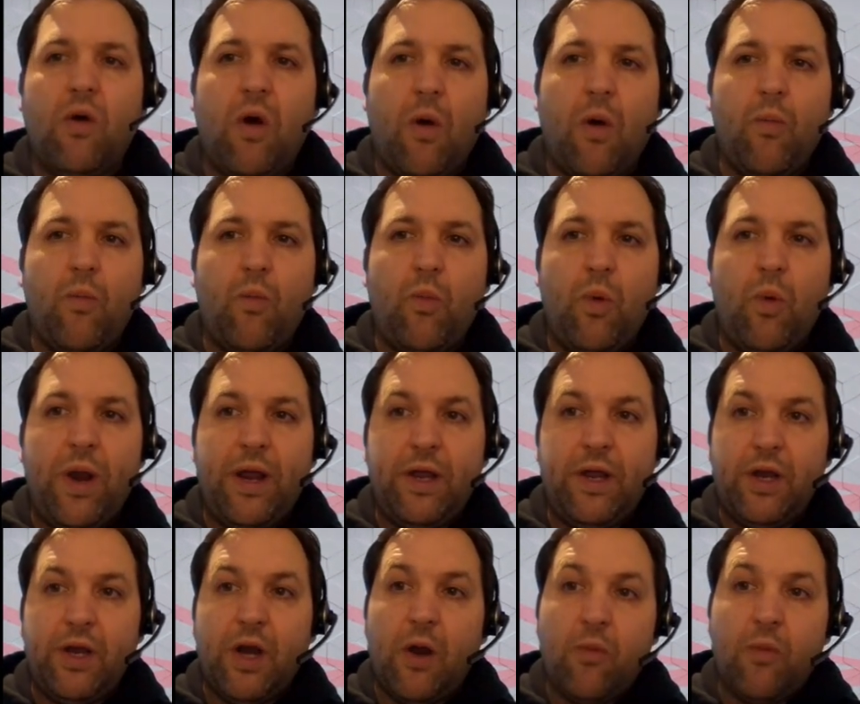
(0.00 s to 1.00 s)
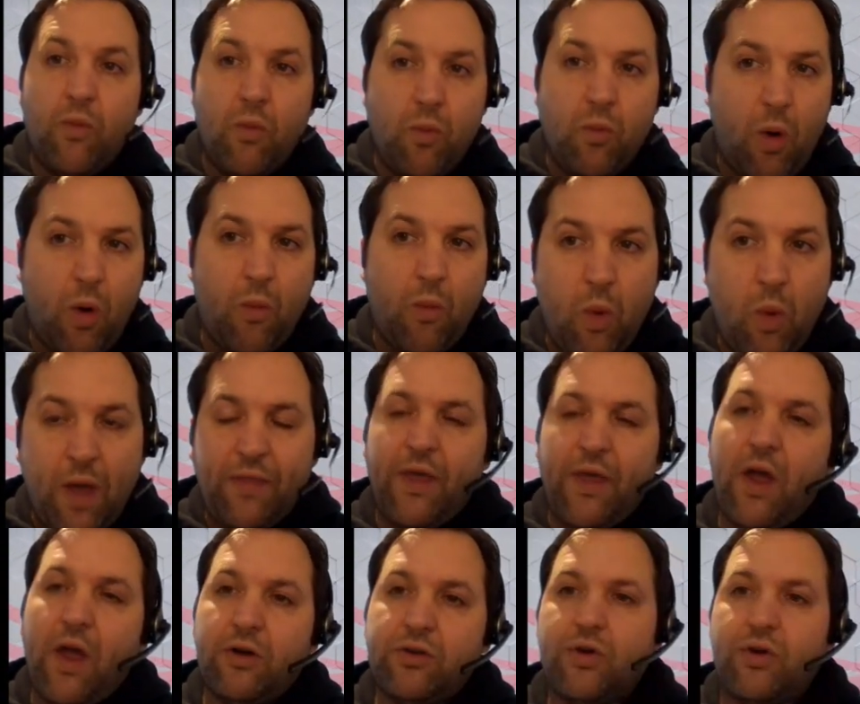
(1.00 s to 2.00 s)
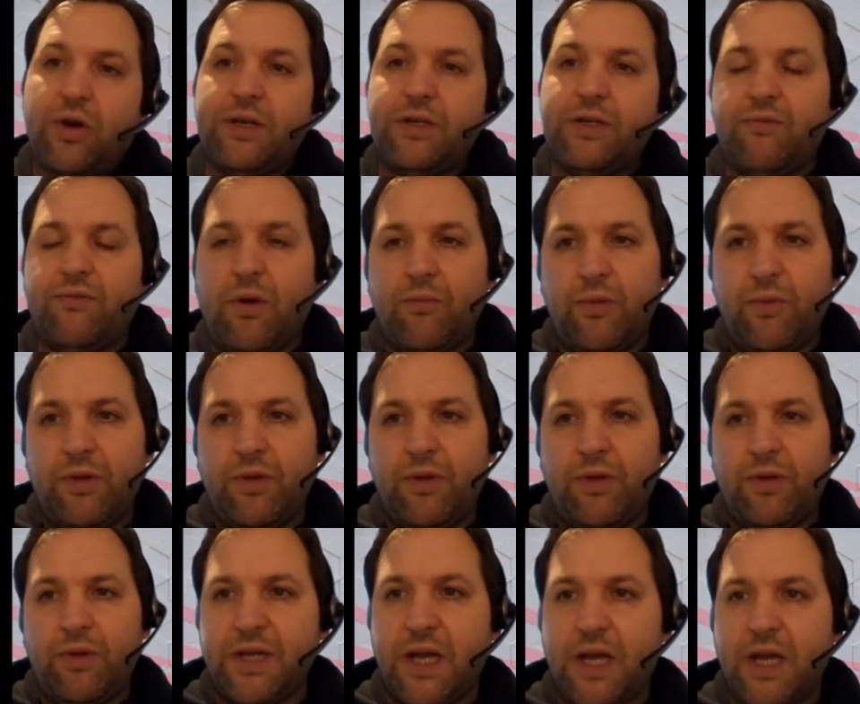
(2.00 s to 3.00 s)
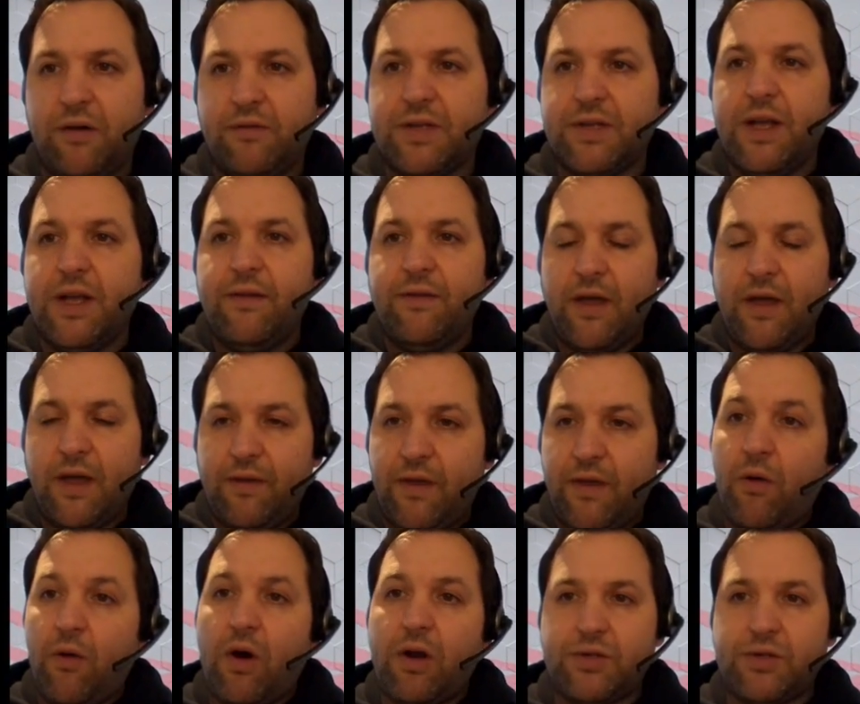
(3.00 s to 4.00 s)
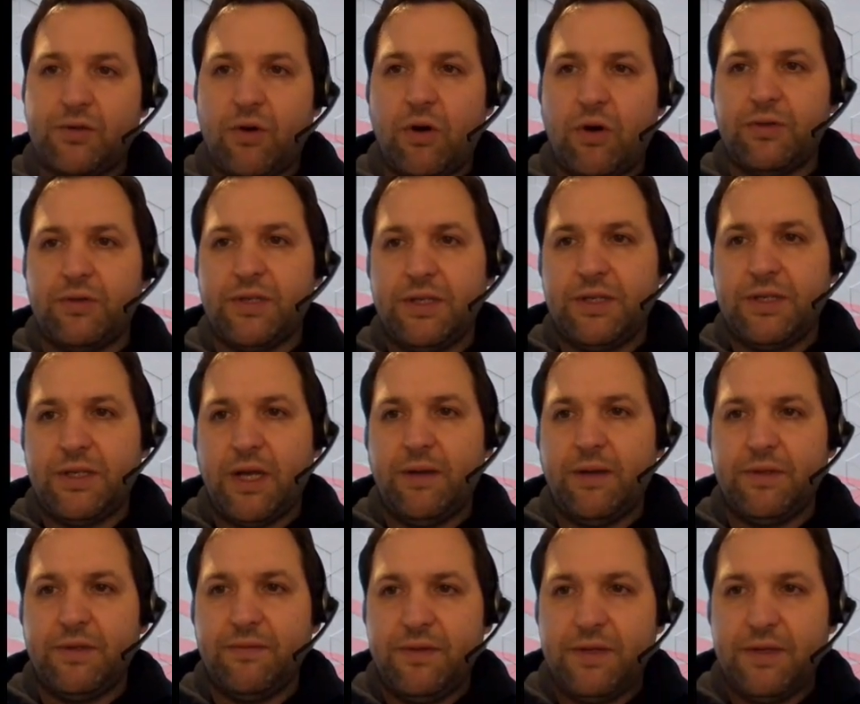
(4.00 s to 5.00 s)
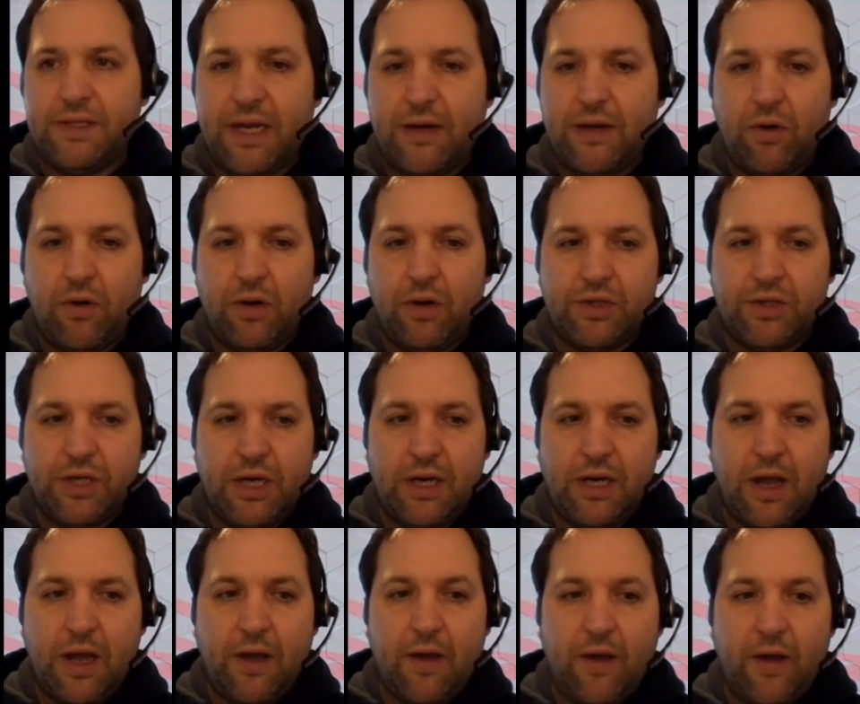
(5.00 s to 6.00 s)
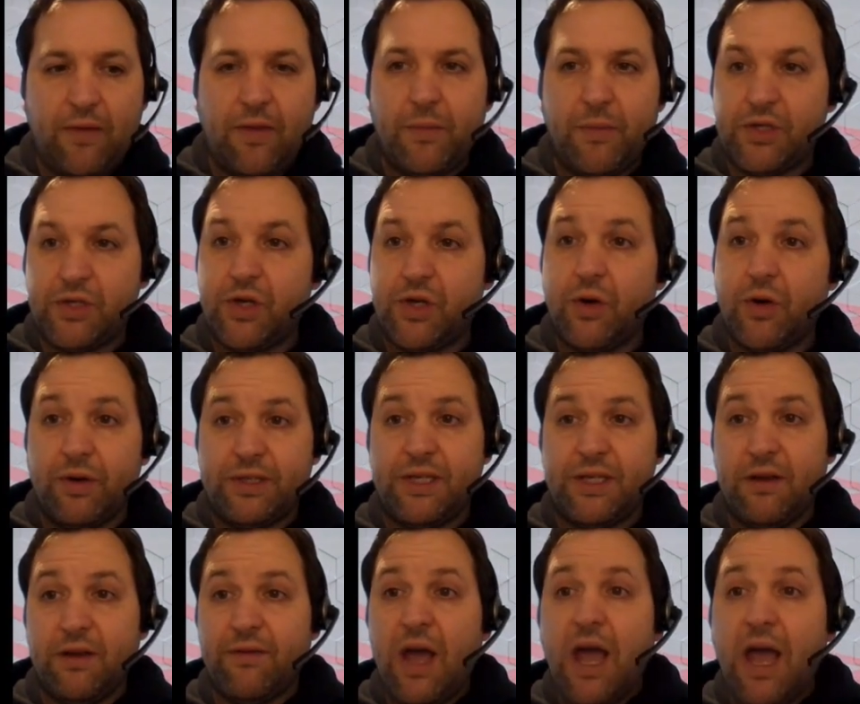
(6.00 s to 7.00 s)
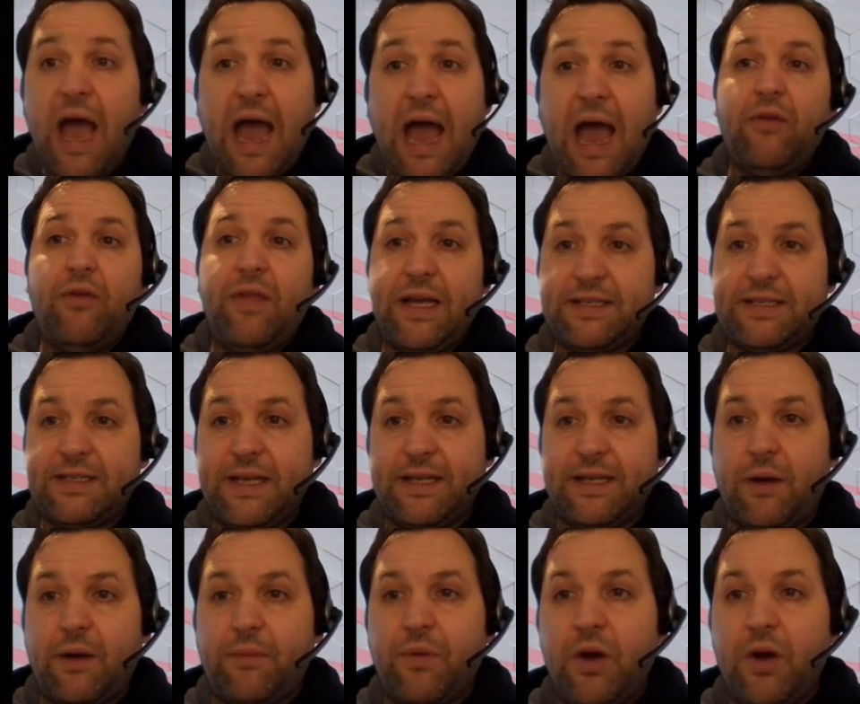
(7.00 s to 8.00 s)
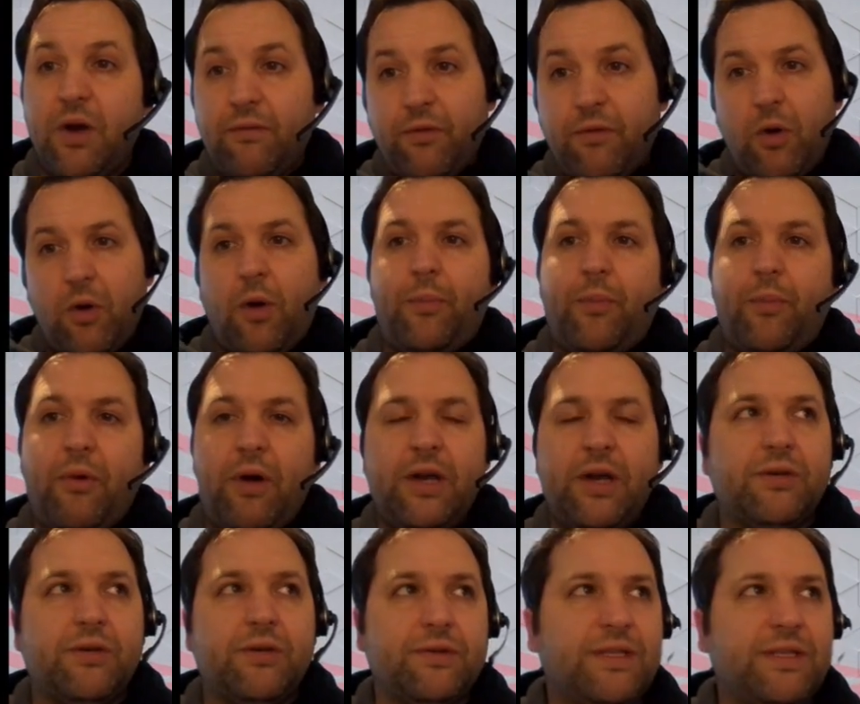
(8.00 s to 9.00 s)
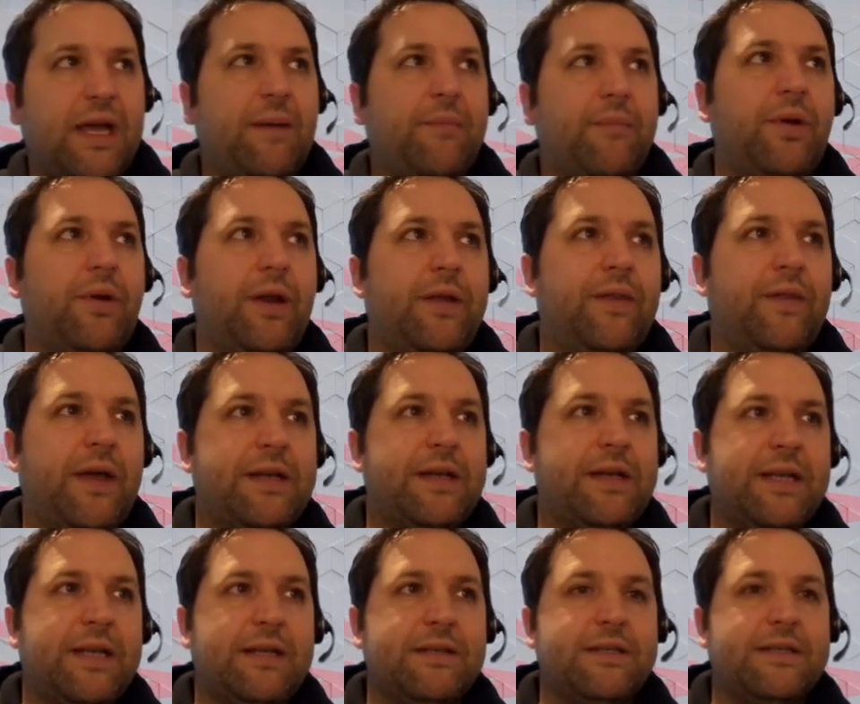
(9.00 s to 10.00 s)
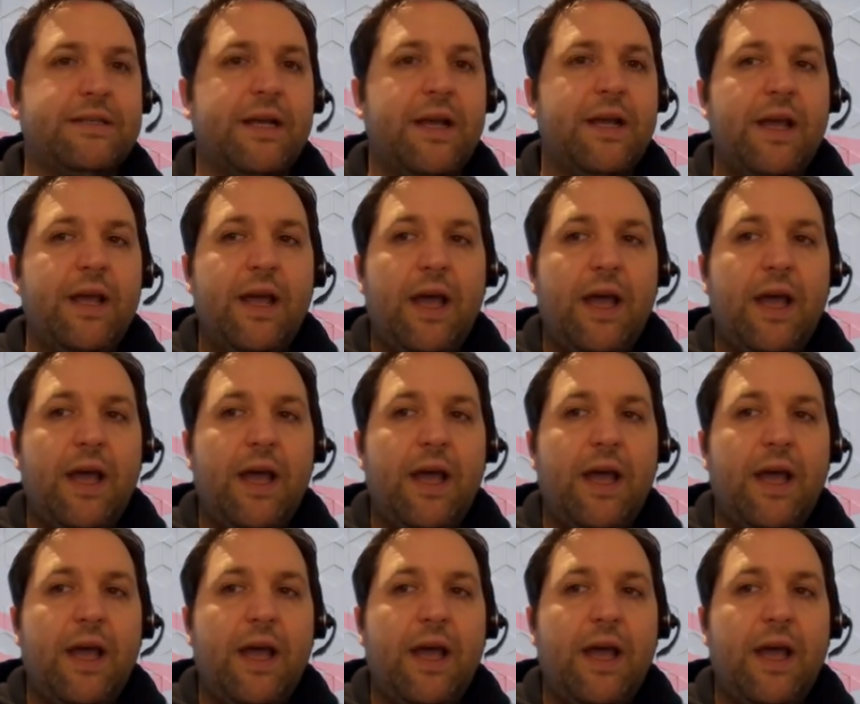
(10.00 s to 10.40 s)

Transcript: and when they are trying to run with it themselves, there are struggles in terms of the technology and the maturity of how they're set up from an operational standpoint in that sense.